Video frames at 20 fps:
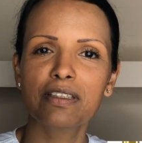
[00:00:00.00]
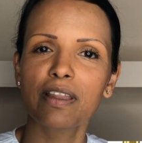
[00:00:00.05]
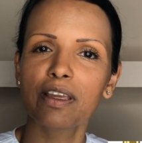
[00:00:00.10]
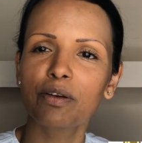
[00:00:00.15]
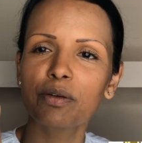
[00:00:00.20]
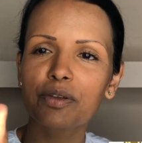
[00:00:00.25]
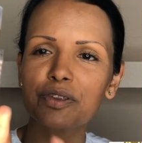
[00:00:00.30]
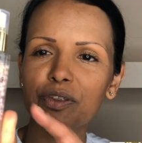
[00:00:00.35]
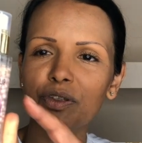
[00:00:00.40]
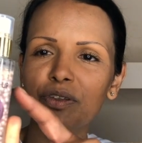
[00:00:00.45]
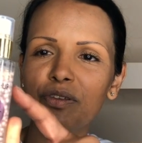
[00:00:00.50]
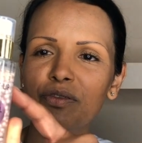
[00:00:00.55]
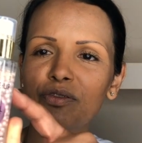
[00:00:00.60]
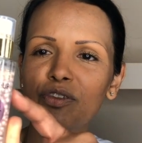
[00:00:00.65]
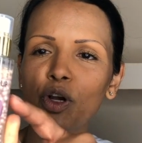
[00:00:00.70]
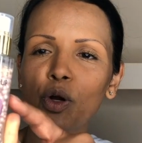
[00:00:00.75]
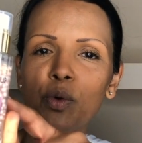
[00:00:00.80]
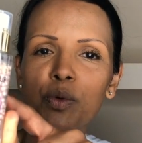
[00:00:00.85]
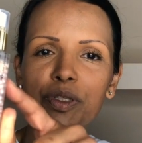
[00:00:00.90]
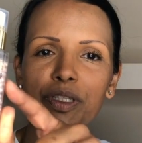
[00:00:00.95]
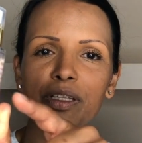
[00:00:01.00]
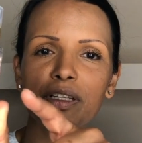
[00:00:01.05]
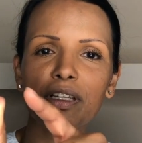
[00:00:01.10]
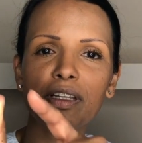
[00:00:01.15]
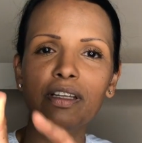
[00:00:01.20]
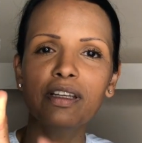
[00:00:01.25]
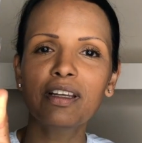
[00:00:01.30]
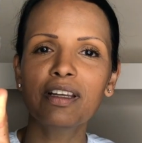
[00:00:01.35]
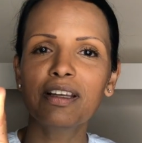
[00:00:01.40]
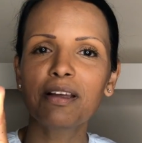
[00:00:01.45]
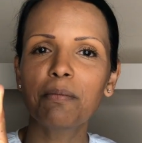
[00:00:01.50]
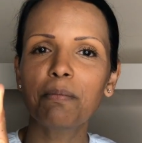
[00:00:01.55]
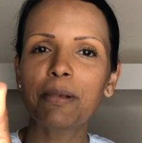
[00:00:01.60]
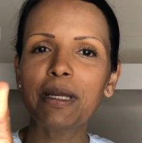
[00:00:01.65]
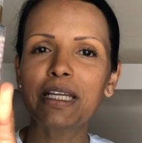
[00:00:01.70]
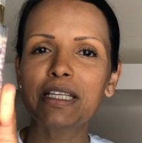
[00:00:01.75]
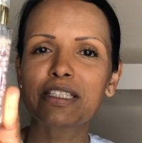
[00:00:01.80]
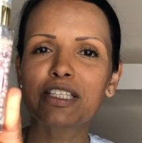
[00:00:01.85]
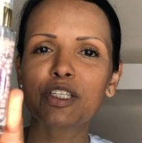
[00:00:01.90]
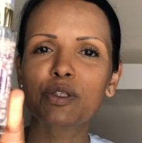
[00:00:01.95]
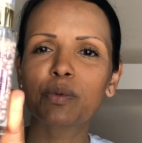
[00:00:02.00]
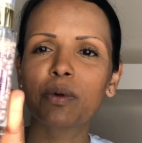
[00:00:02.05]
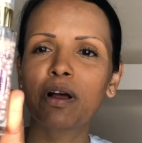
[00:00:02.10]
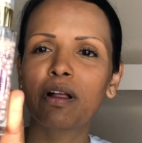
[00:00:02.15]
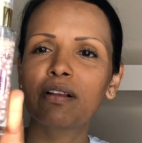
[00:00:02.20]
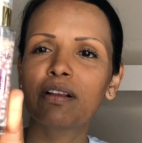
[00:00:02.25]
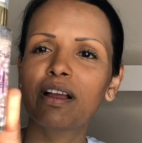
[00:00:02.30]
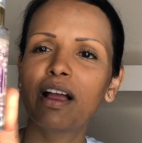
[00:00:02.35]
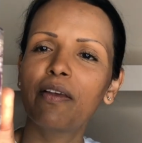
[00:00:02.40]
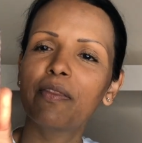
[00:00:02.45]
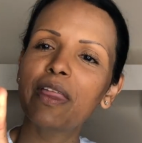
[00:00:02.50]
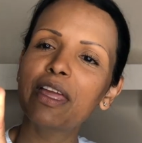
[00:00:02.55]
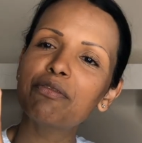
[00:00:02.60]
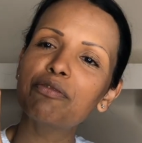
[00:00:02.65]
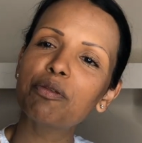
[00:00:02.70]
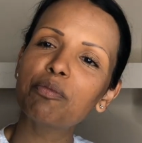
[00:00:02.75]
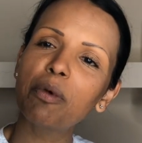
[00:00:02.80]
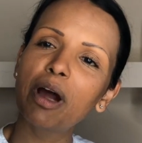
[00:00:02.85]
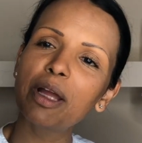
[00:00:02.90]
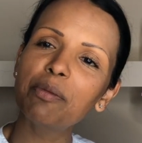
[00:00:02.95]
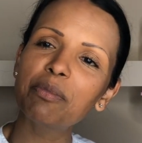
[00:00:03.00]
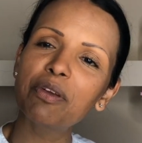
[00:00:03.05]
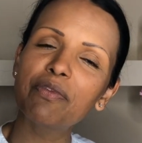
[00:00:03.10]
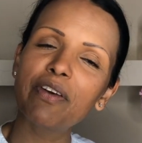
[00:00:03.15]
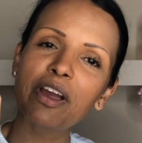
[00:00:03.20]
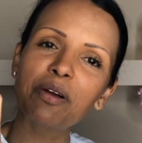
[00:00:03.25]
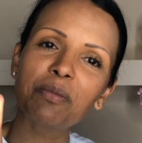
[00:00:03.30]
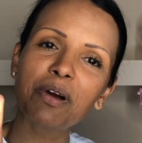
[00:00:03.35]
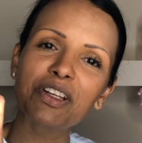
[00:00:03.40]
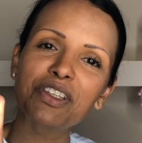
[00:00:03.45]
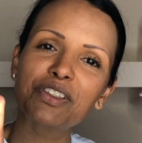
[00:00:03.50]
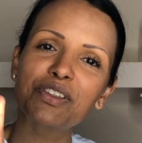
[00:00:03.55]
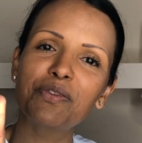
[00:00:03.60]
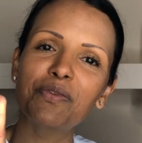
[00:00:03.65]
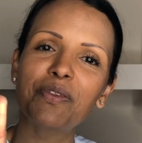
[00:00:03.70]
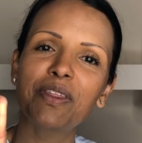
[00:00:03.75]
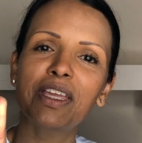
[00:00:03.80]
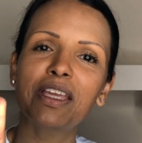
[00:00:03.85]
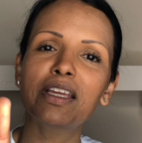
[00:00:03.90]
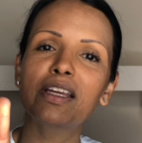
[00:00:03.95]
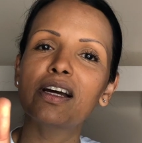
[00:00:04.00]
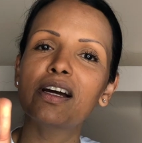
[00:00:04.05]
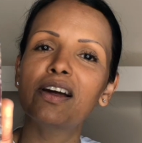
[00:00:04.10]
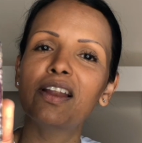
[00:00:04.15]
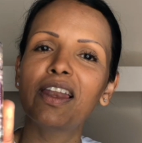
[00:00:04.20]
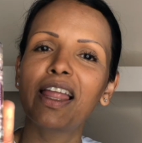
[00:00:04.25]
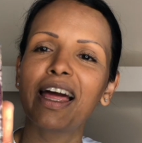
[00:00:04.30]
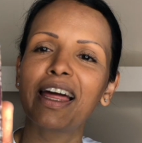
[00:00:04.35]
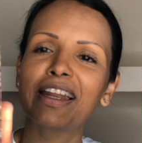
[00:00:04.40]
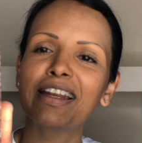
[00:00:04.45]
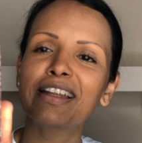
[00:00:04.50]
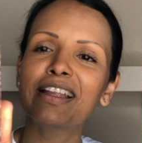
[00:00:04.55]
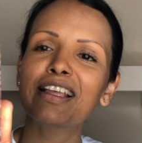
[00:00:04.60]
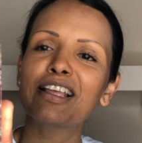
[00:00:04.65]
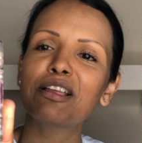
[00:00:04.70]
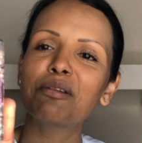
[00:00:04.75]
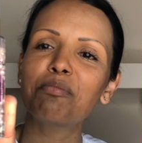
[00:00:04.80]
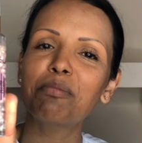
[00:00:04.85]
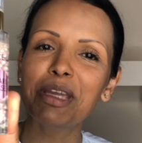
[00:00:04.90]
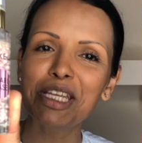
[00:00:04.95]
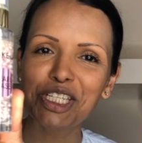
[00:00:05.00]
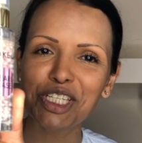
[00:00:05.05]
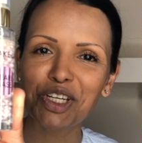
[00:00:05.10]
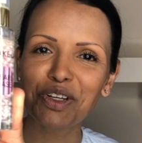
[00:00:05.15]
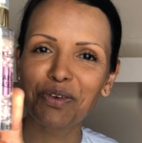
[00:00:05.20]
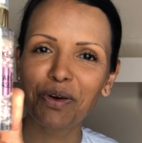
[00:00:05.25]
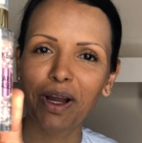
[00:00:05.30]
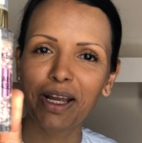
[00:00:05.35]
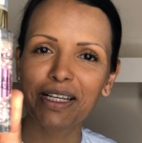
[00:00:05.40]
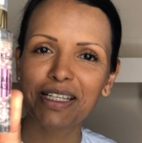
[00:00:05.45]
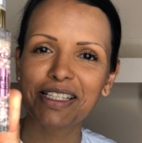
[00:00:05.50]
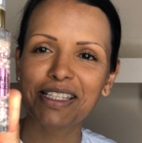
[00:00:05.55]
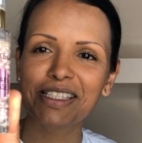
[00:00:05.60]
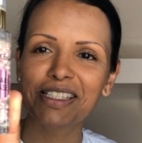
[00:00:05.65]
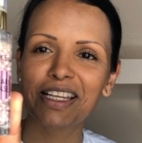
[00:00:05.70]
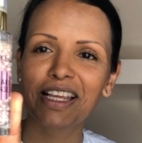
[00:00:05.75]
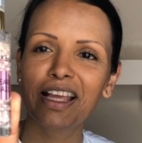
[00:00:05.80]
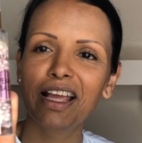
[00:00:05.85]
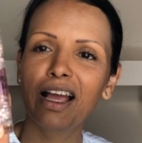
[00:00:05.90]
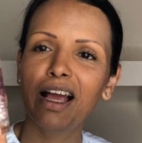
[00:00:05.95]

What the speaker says: They've got sort of goldeny beads as well, and they remind me very much of Guerlain meteorites.